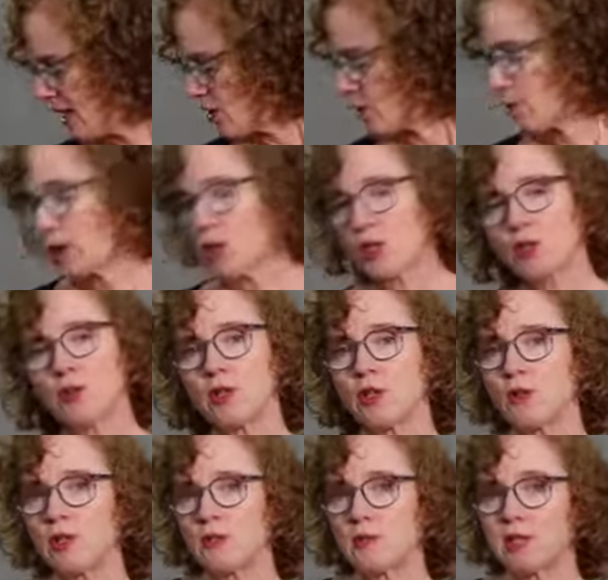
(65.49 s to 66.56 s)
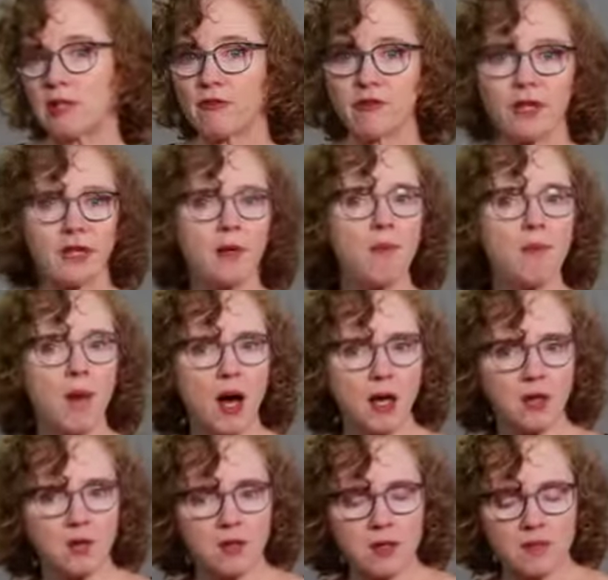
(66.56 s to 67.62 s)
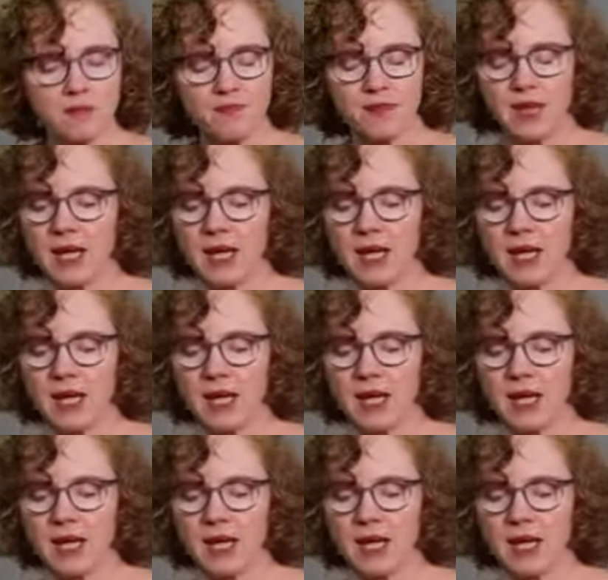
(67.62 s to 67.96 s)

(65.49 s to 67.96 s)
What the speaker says: So I'm going to show you some different models,